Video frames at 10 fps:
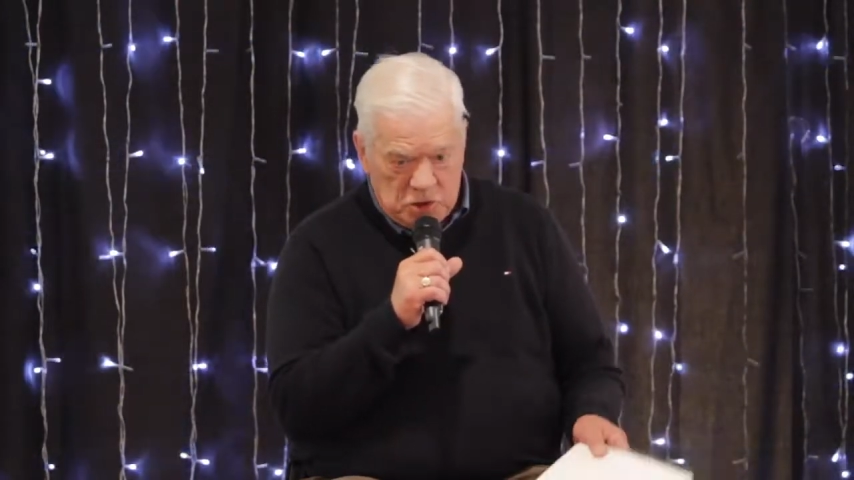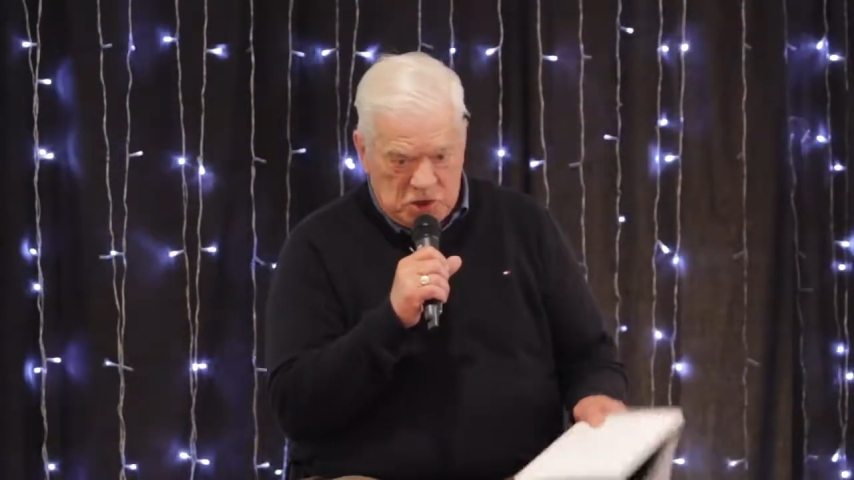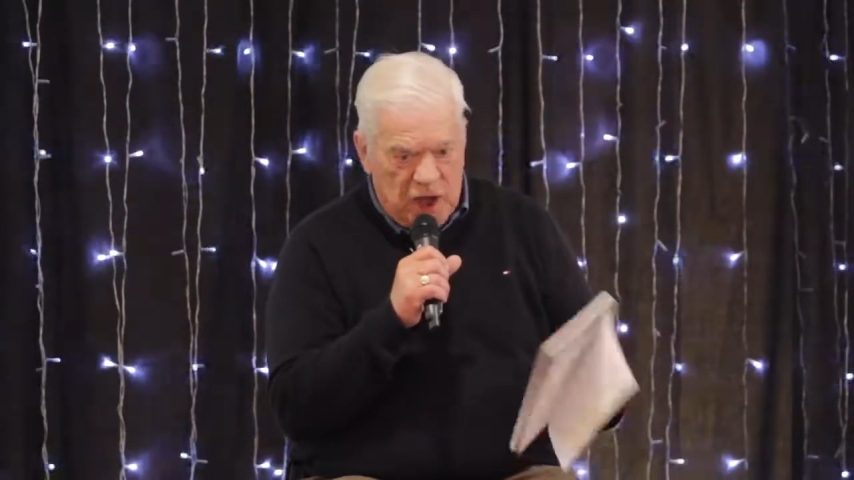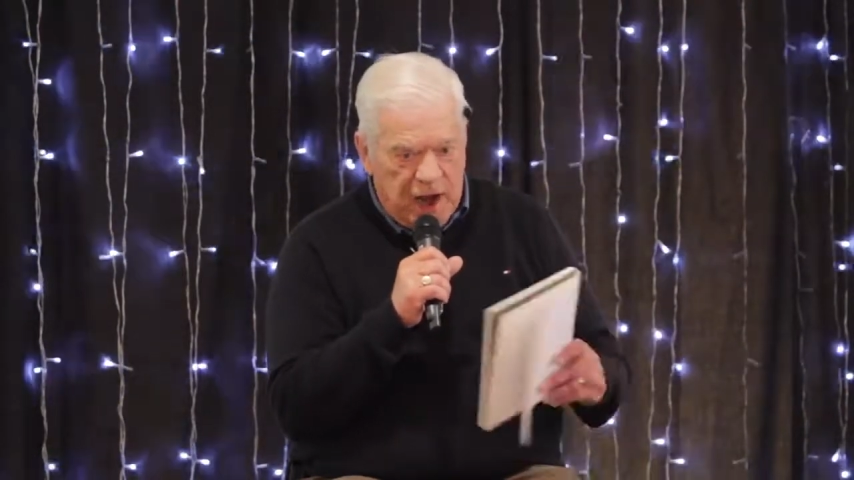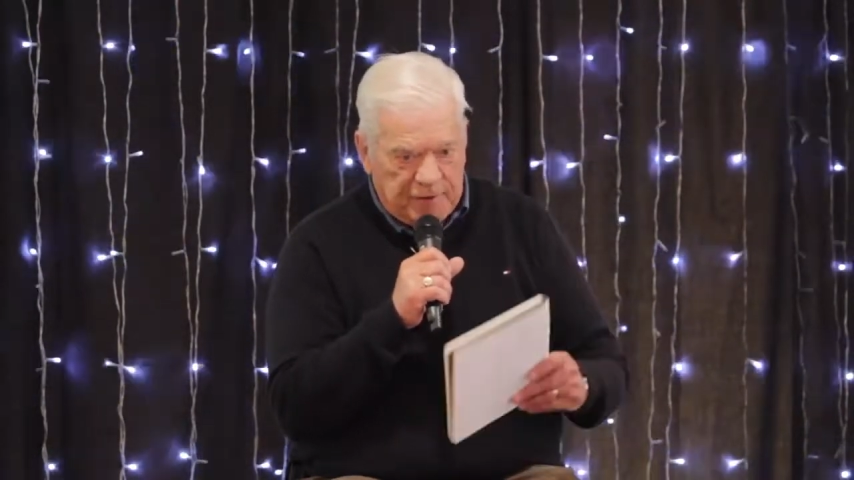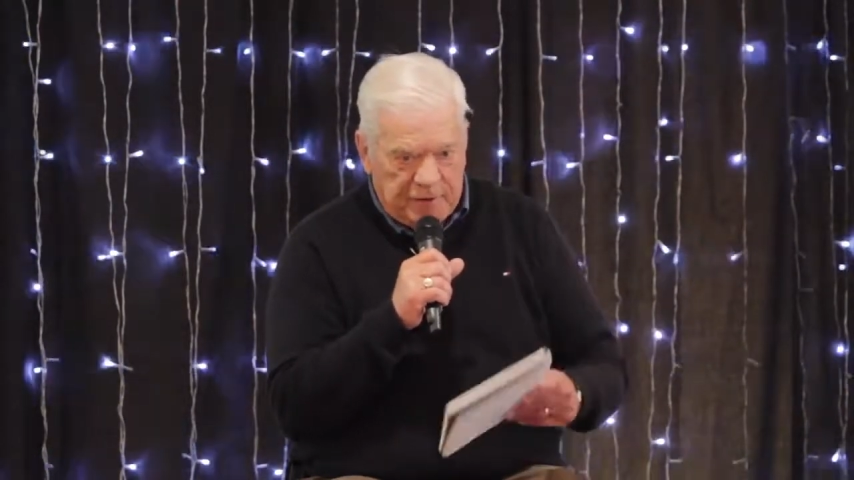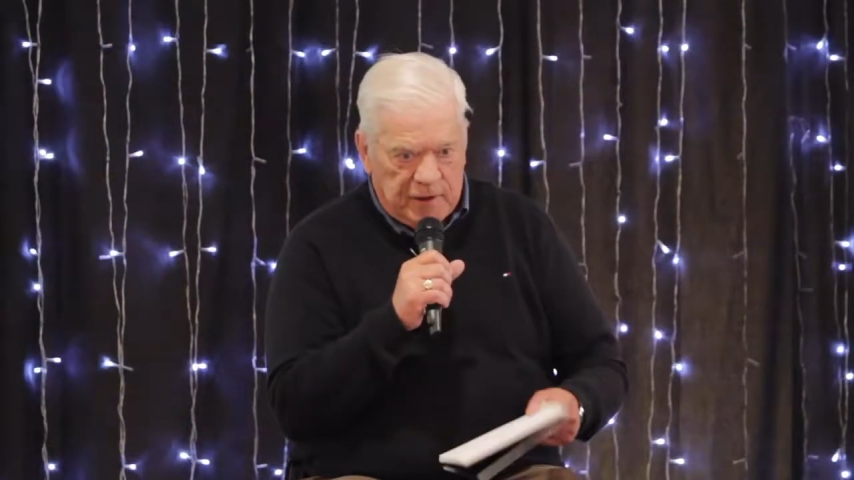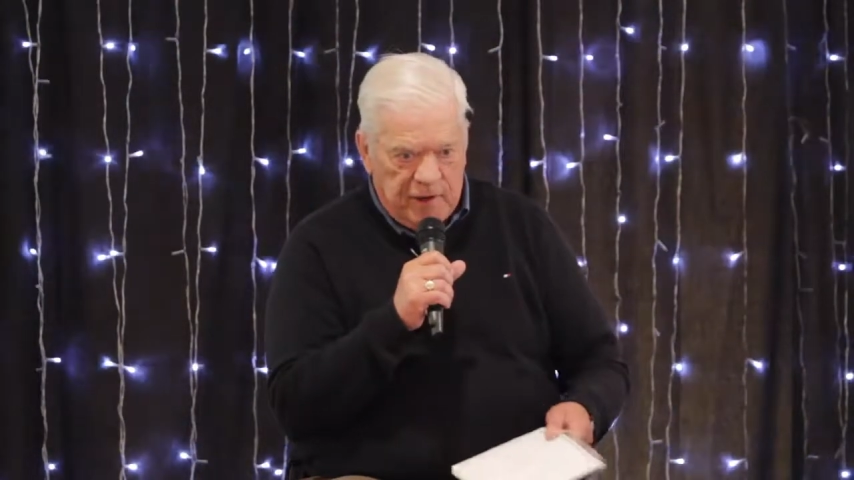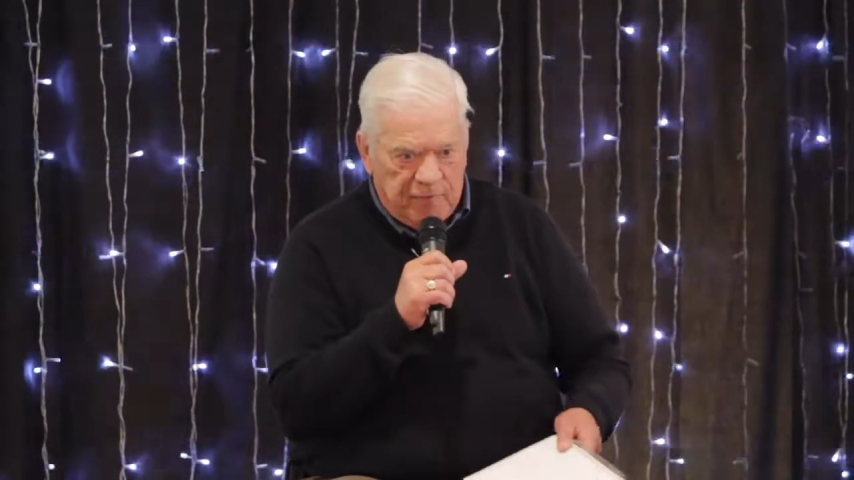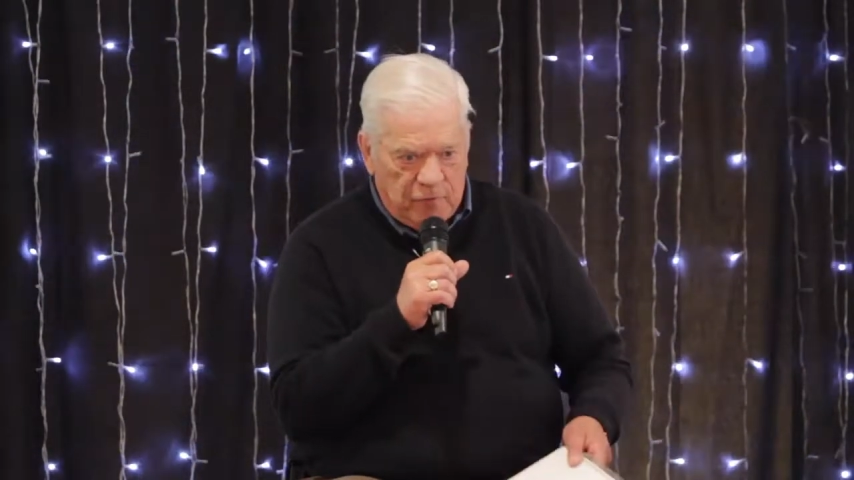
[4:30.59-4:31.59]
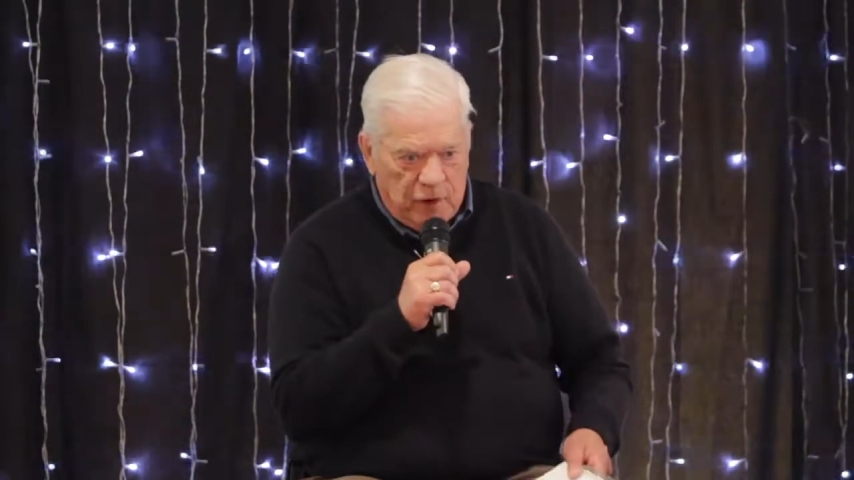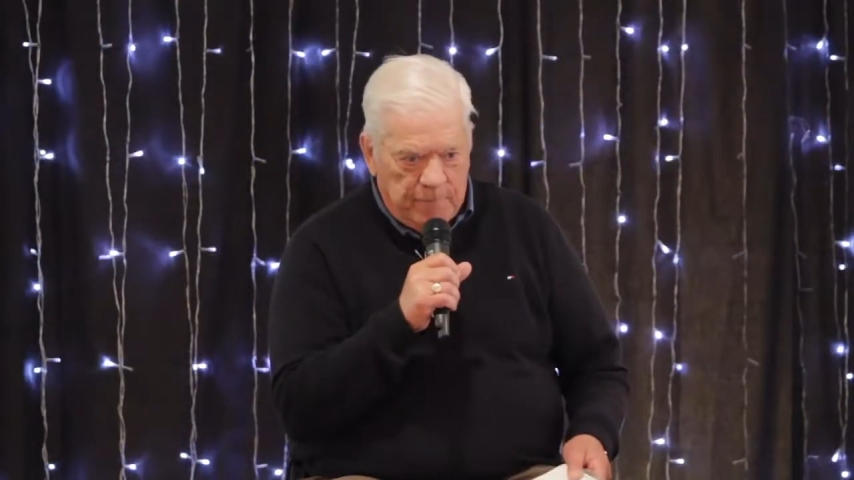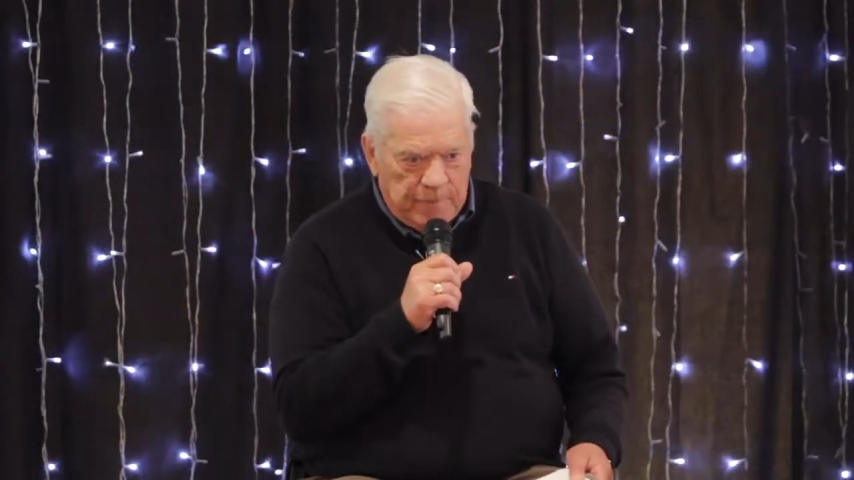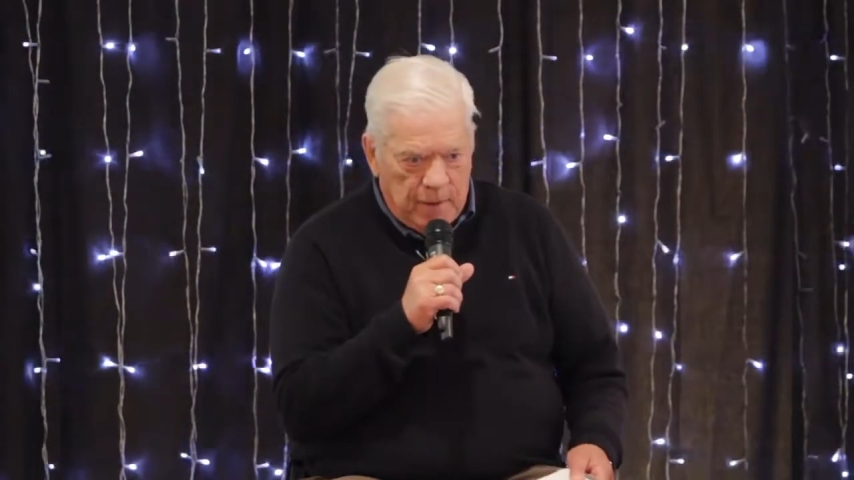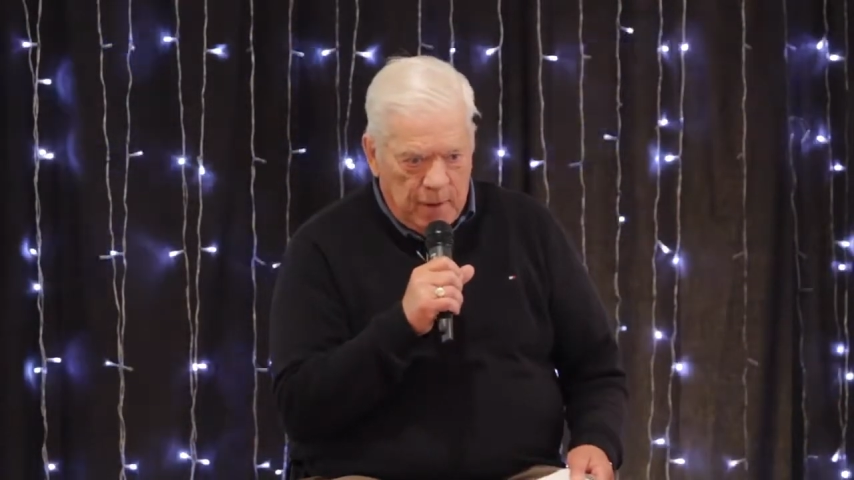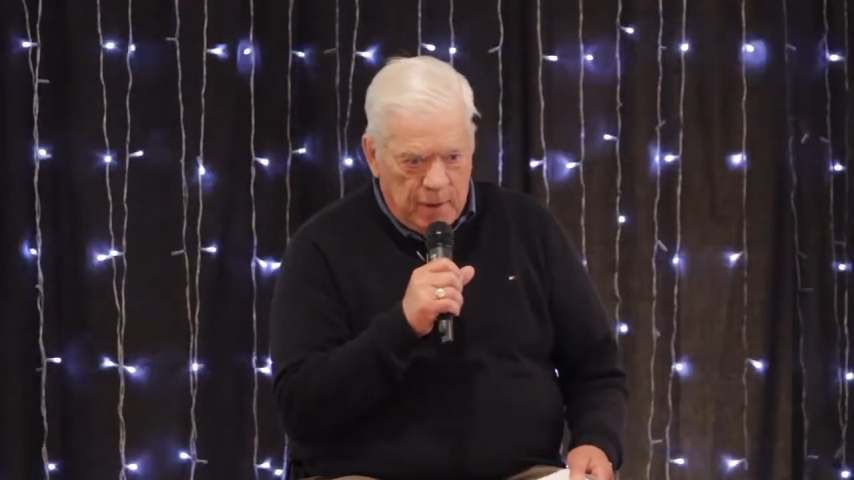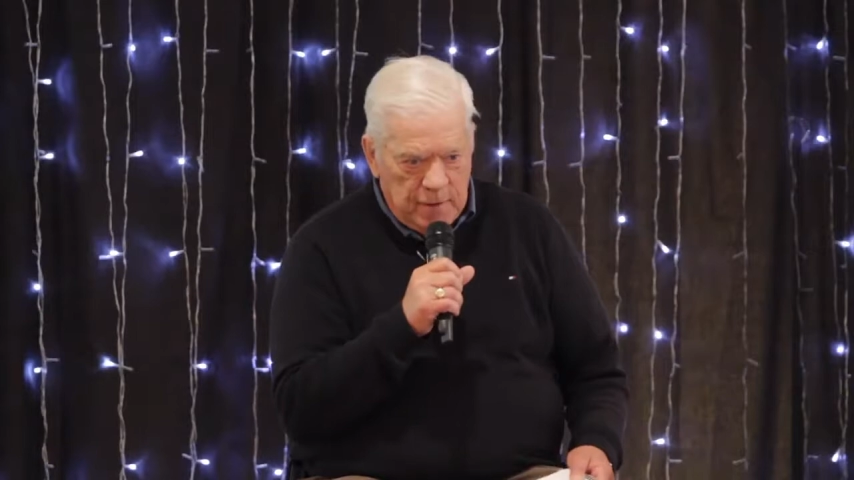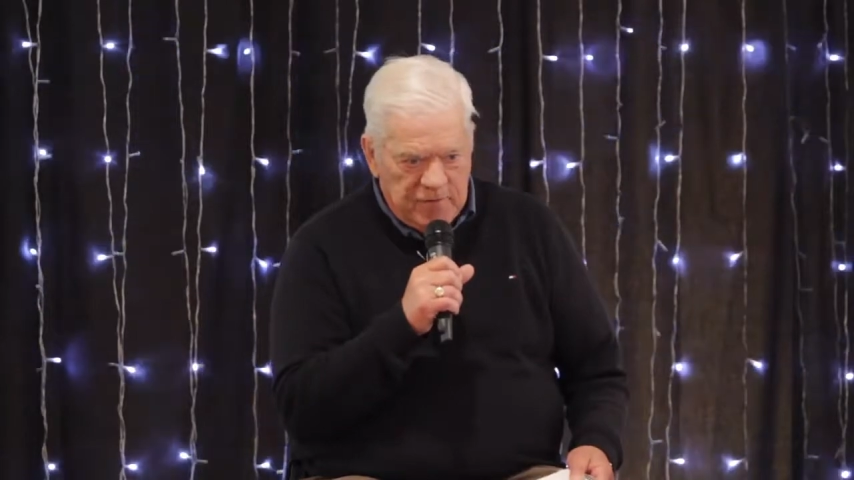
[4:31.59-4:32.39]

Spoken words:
shack to cover up the